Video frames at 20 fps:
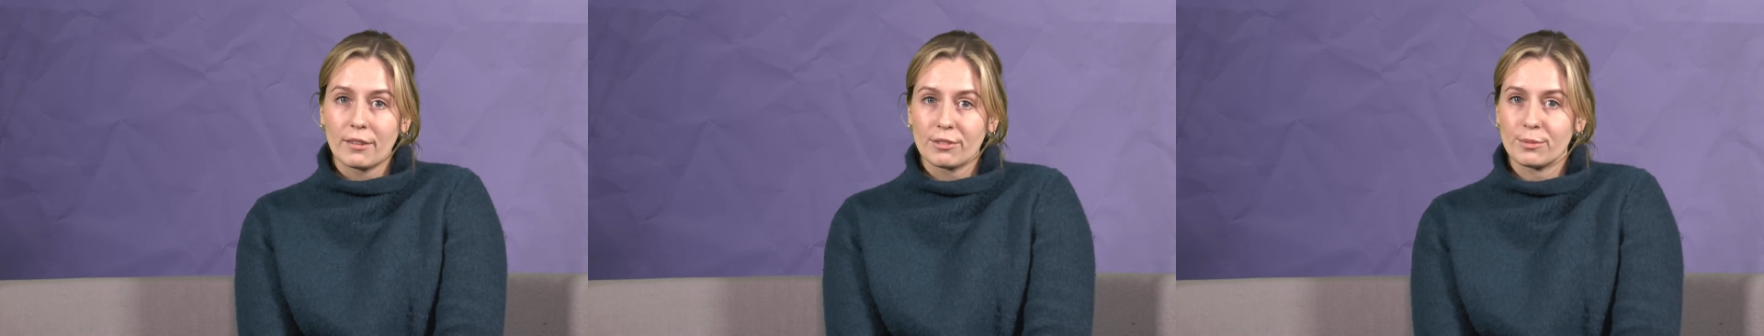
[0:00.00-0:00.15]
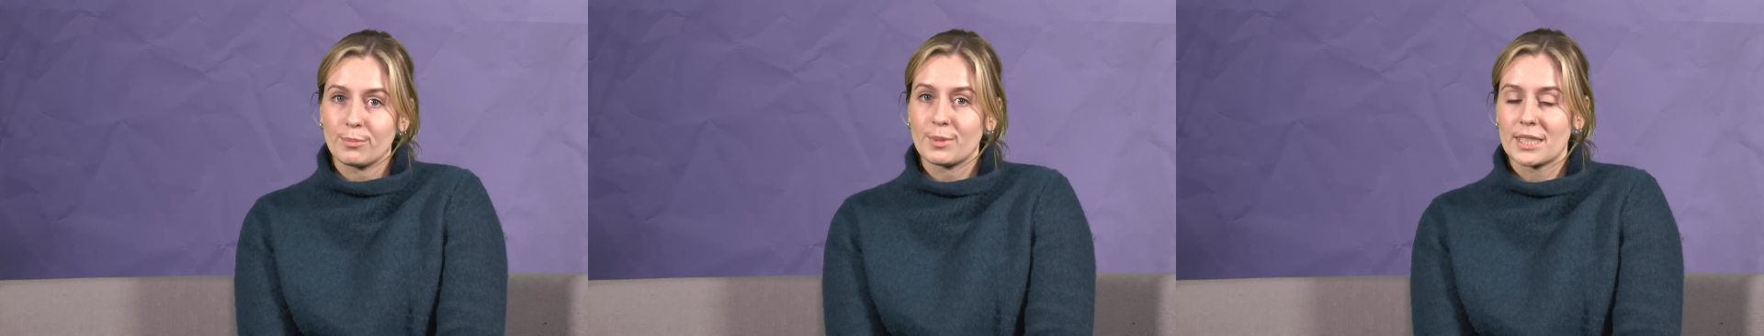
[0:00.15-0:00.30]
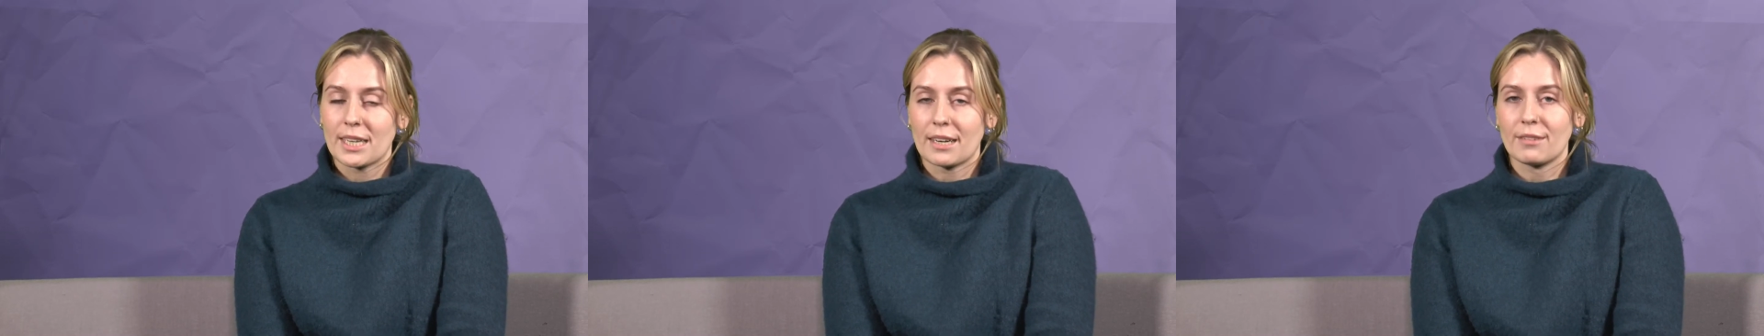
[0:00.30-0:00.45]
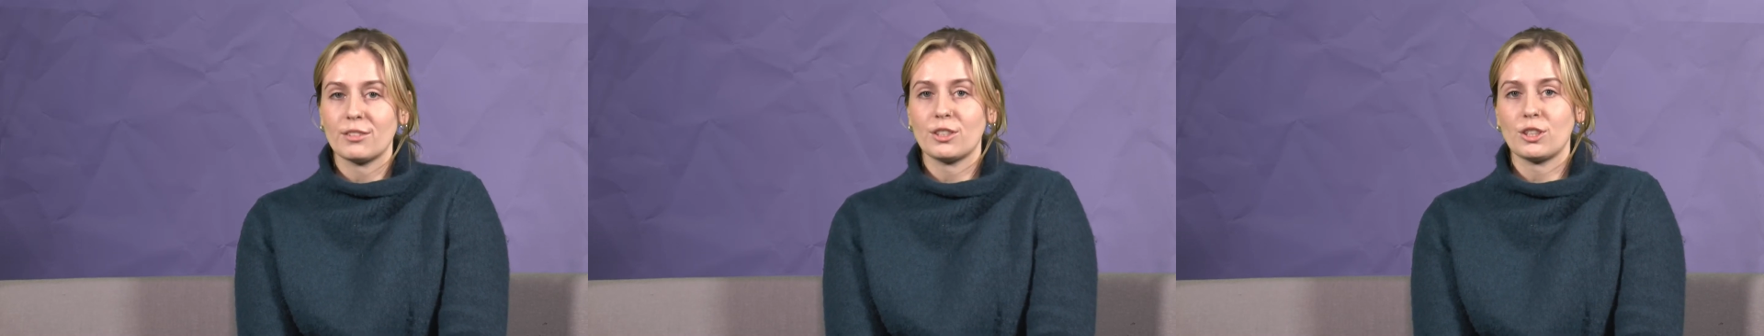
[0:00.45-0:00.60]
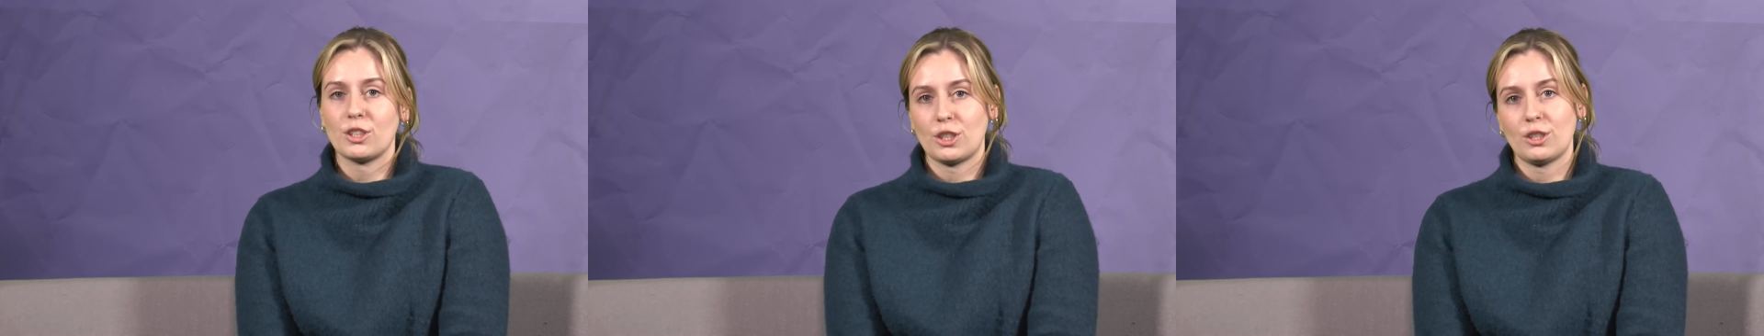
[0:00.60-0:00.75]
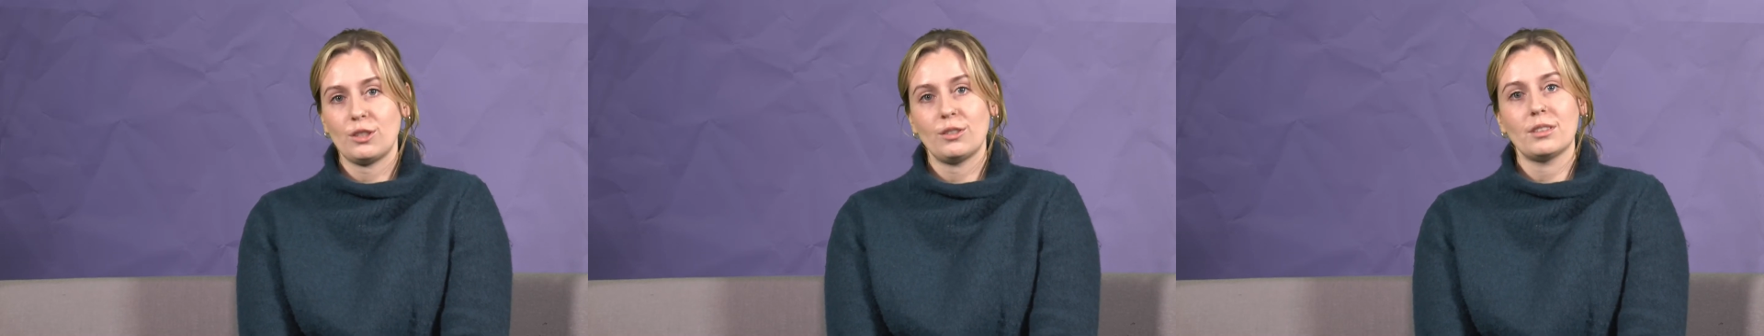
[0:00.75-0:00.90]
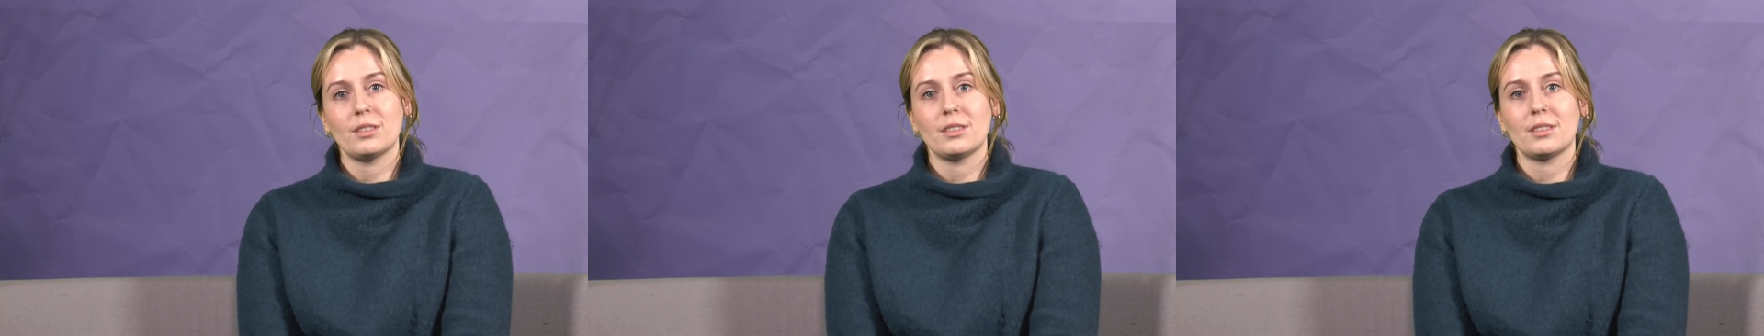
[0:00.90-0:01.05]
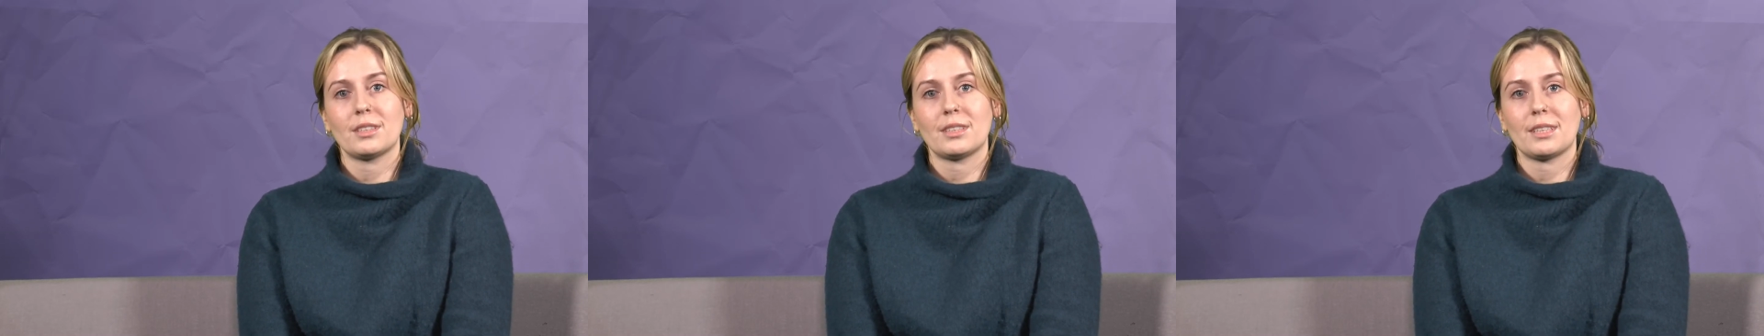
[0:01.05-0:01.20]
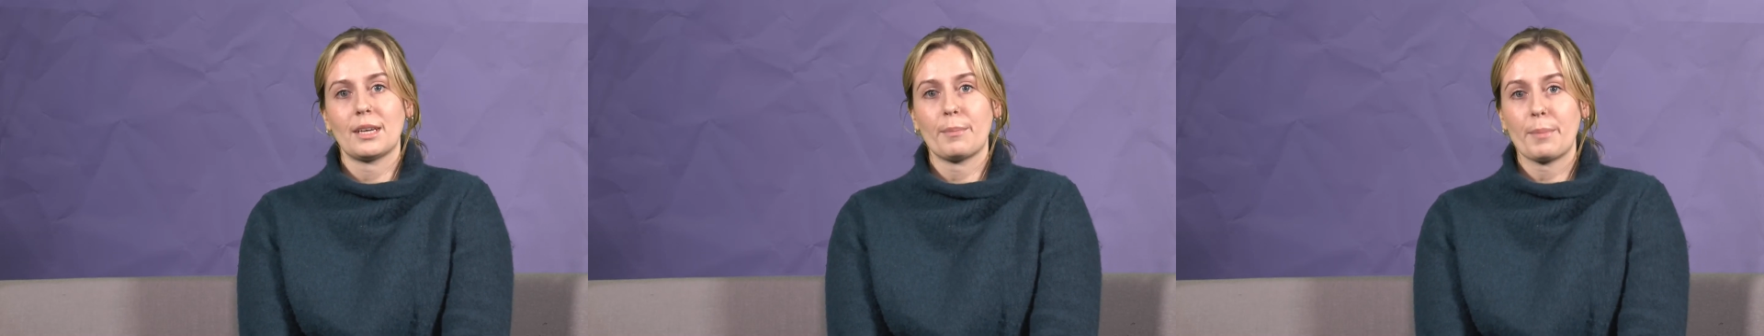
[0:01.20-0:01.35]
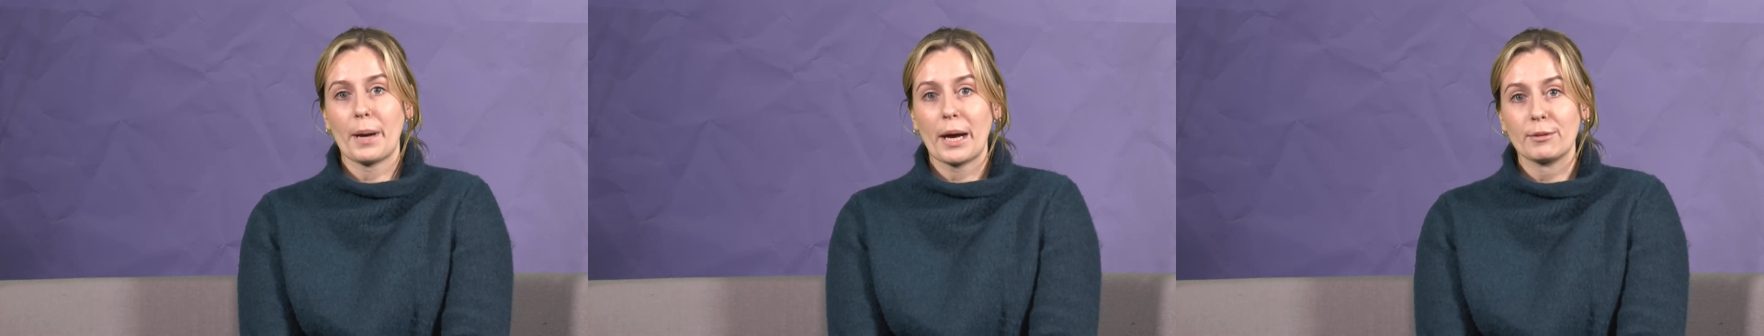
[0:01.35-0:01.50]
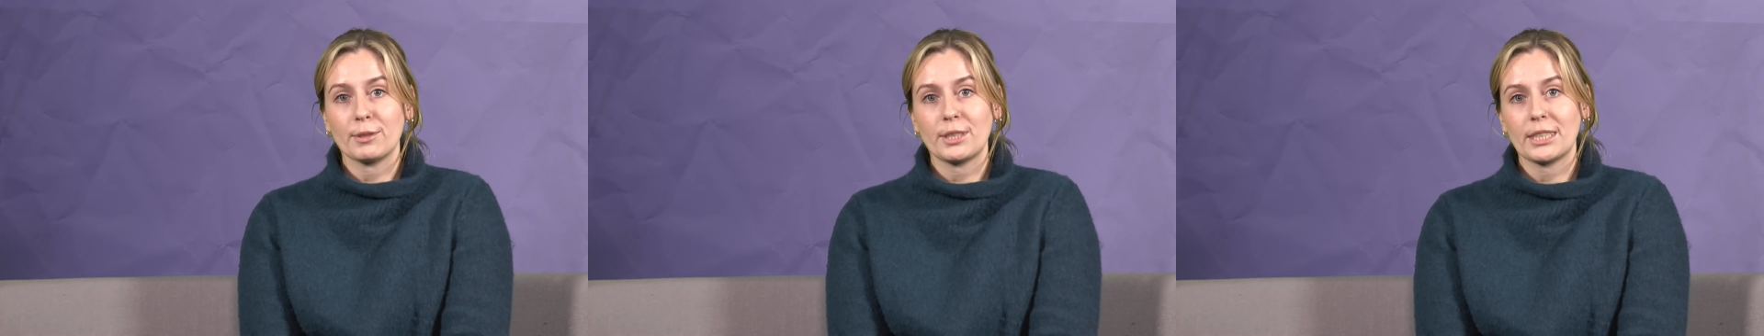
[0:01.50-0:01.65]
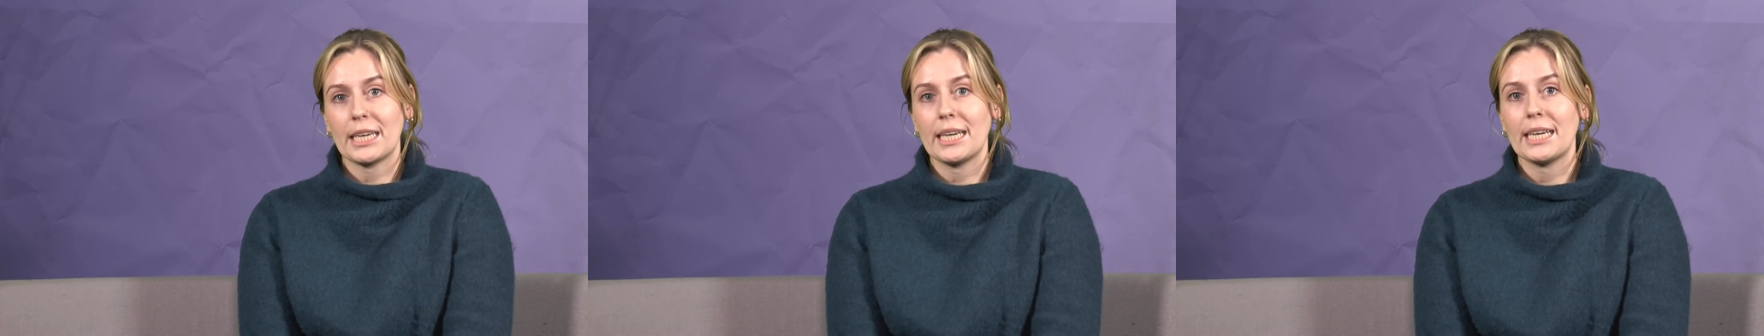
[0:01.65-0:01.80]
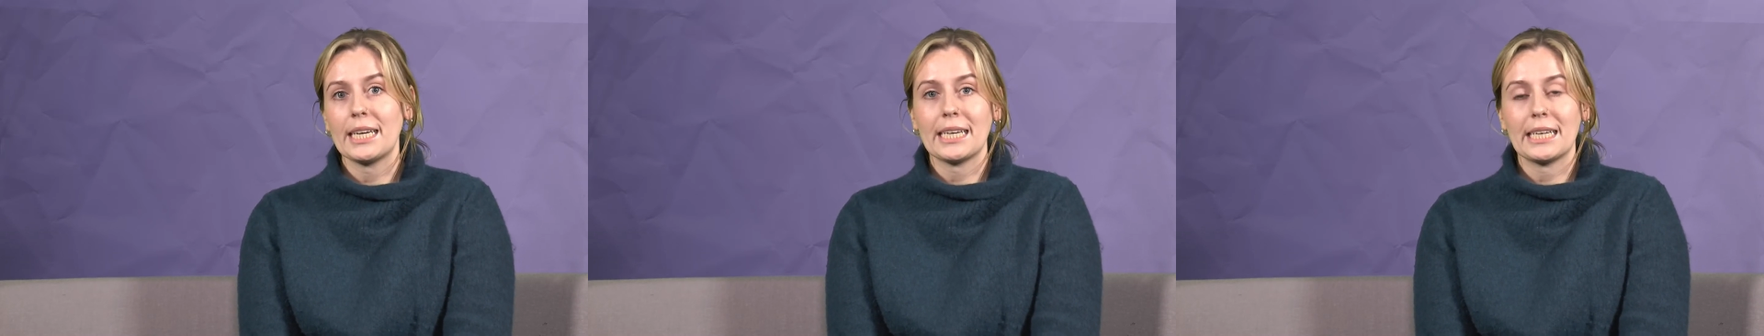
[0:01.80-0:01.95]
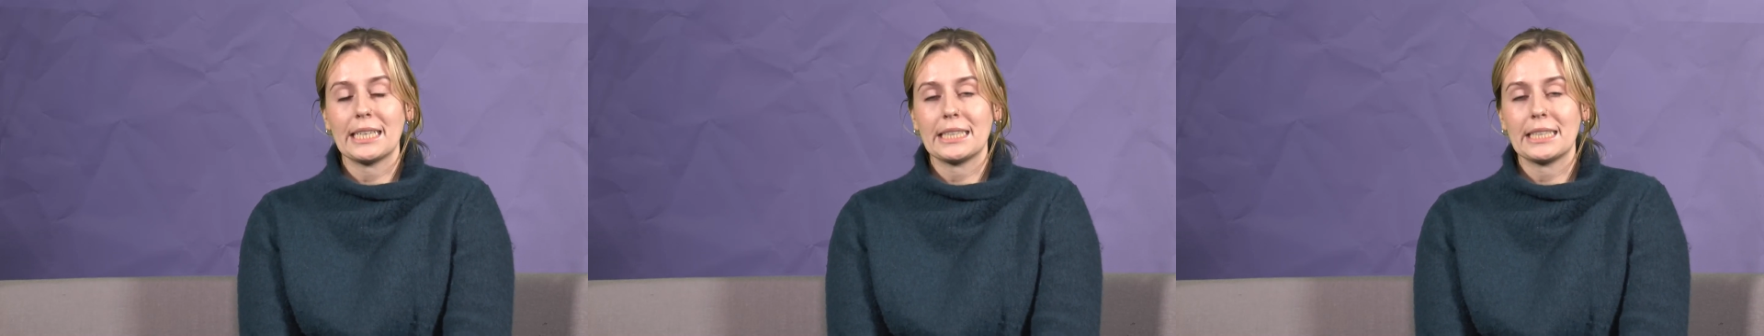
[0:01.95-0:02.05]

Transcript: from staff and students about it